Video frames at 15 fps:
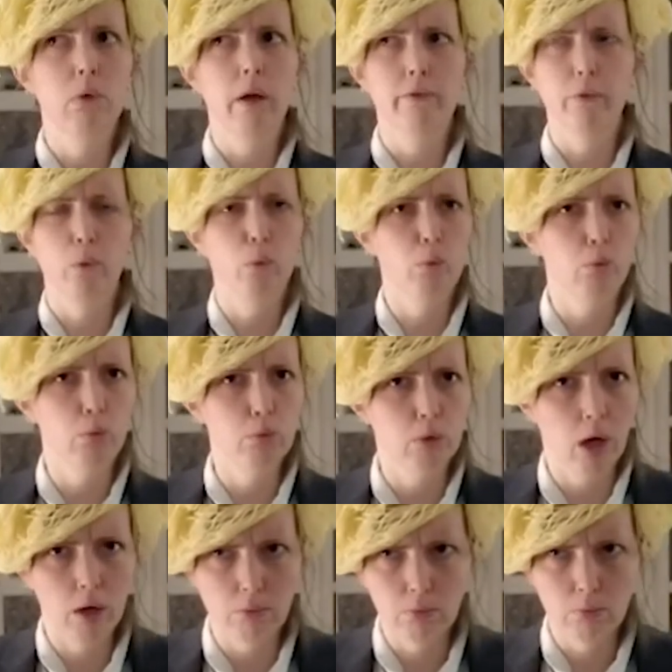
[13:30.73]
If you
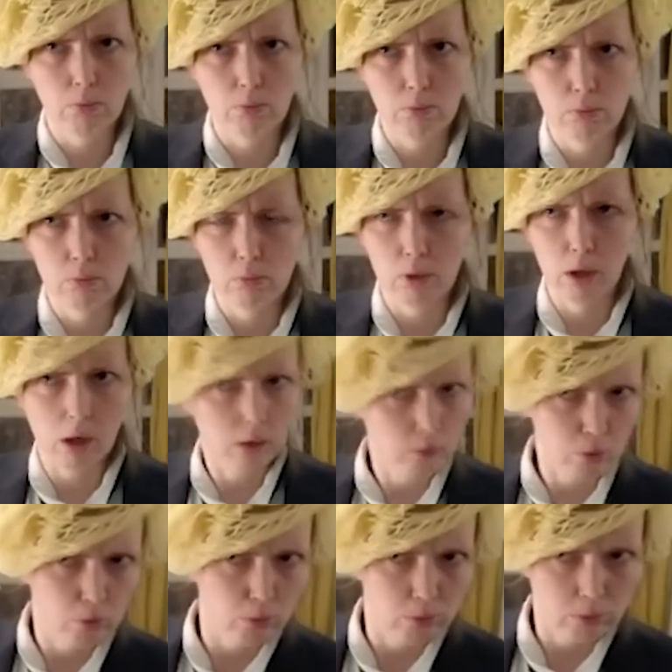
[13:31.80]

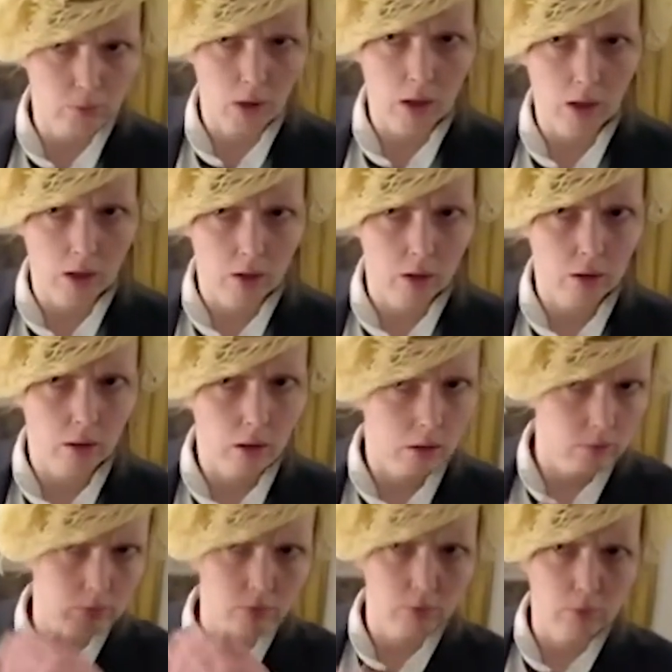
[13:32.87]
like to,
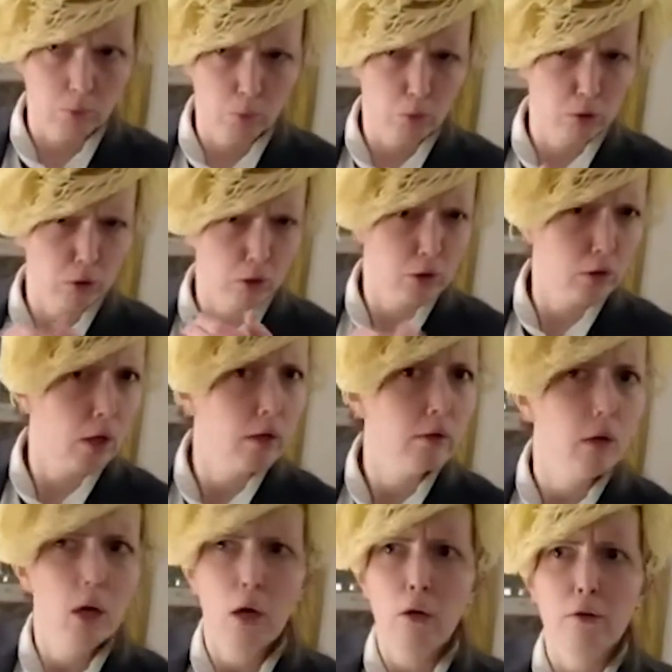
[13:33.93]
what do they
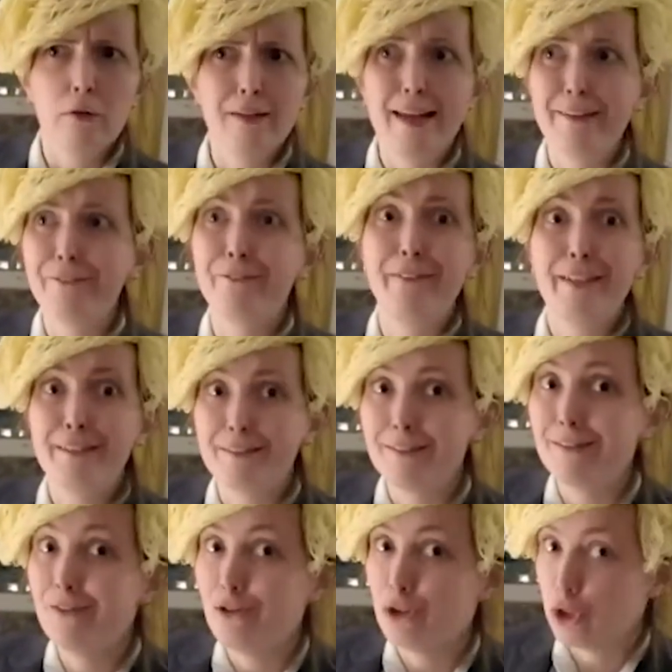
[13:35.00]
say, Netflix
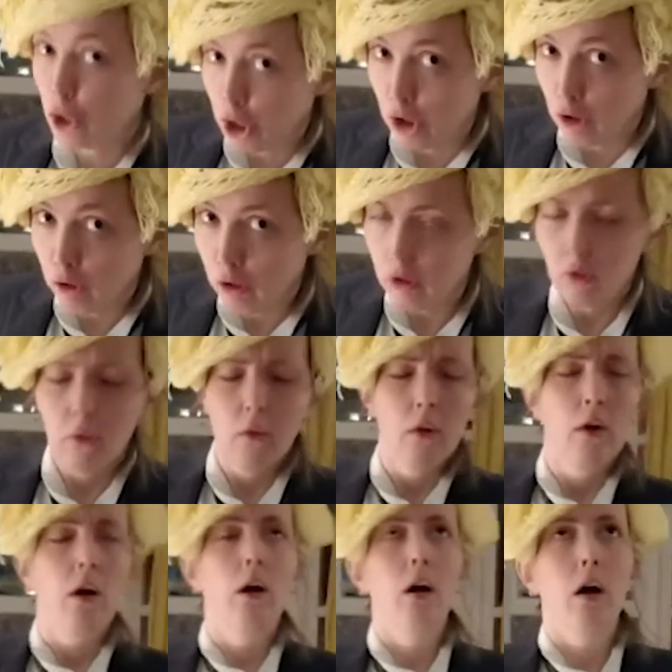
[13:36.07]
and chill,
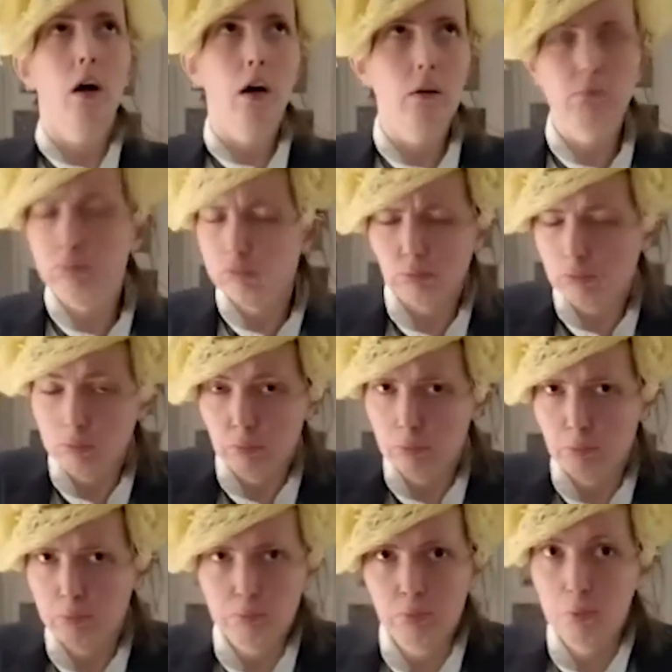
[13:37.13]

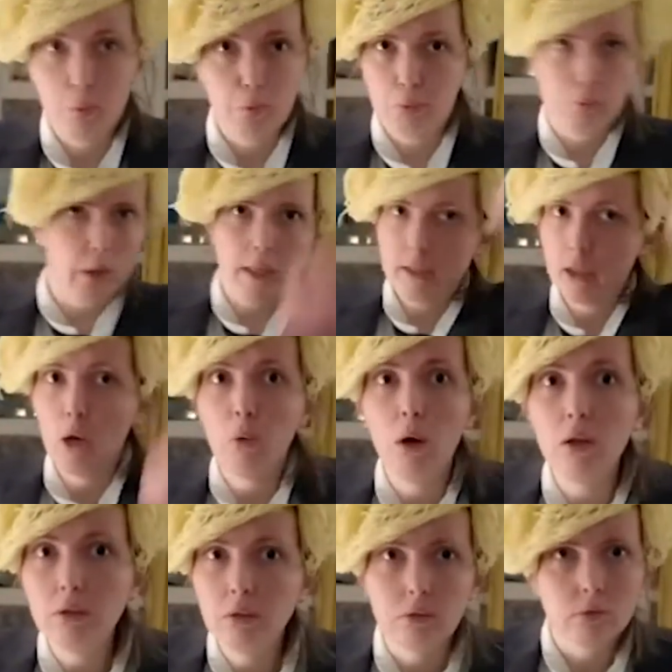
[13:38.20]
bloody go
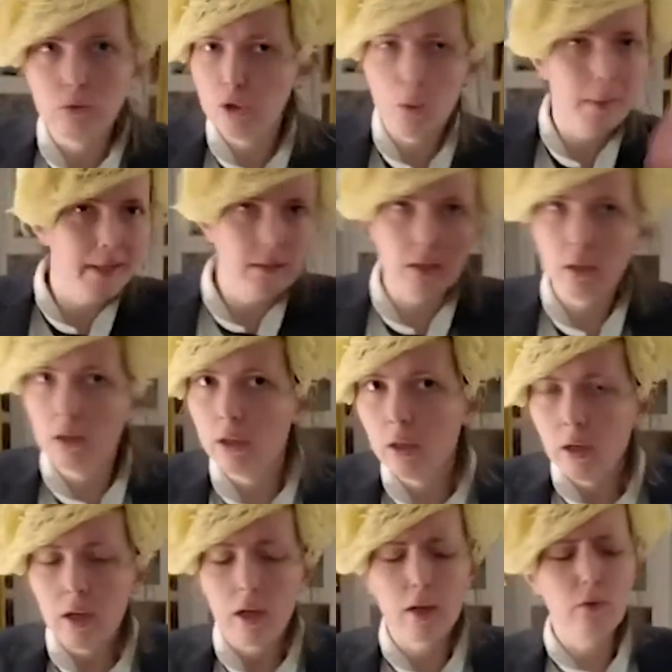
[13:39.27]
on, do it.
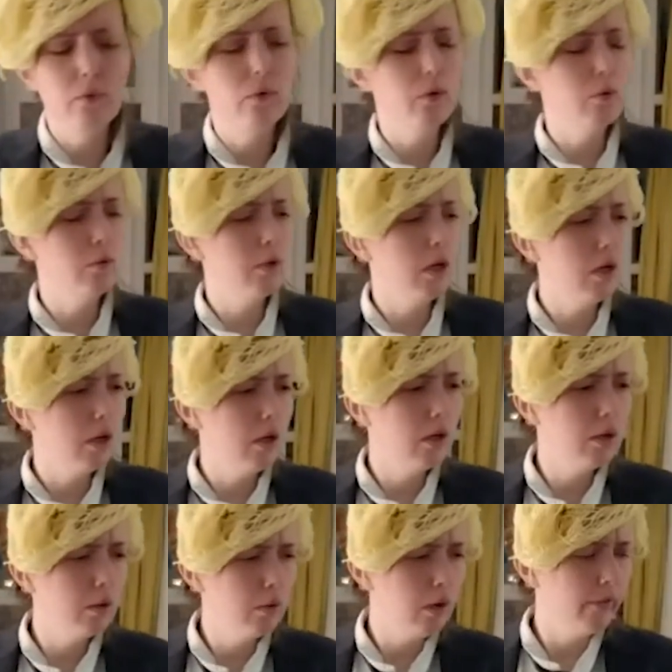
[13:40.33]
If you'd,
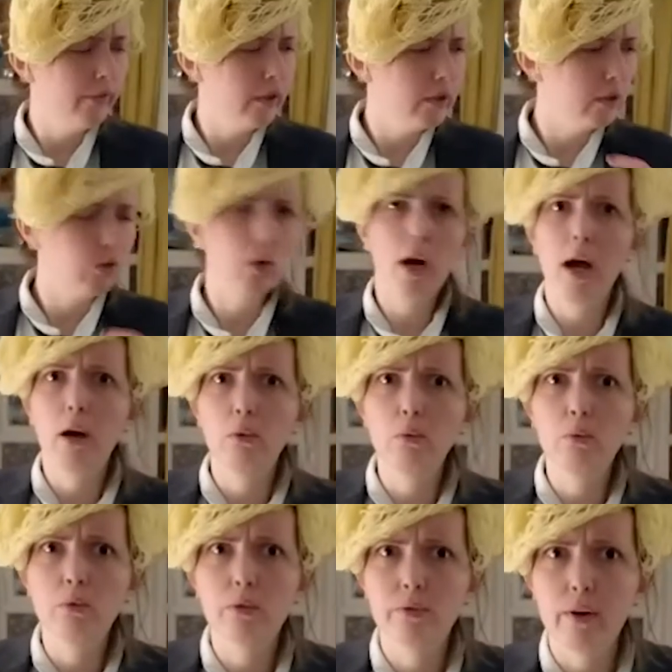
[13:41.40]
I've heard The
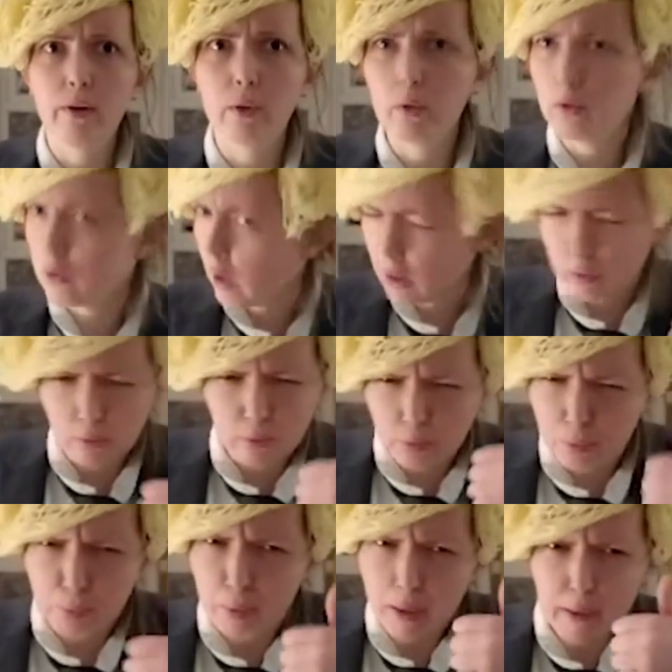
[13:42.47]
Crown's very good, Crown's
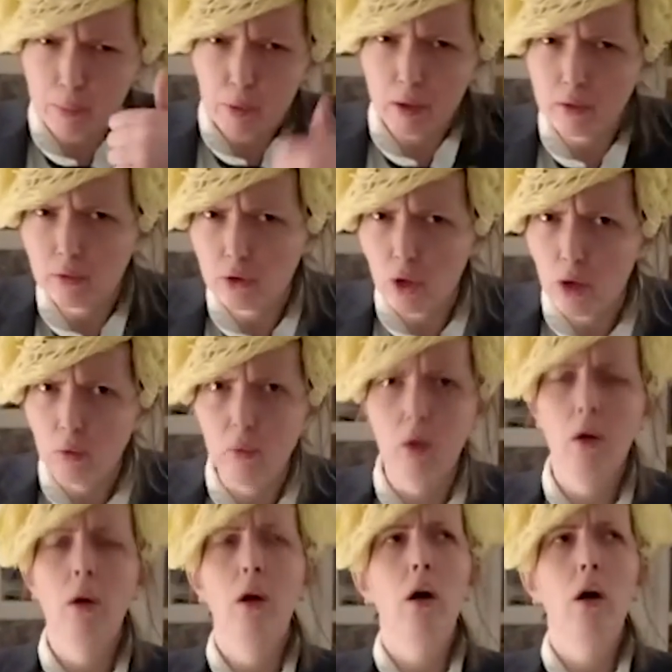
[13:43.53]
bloody brilliant show.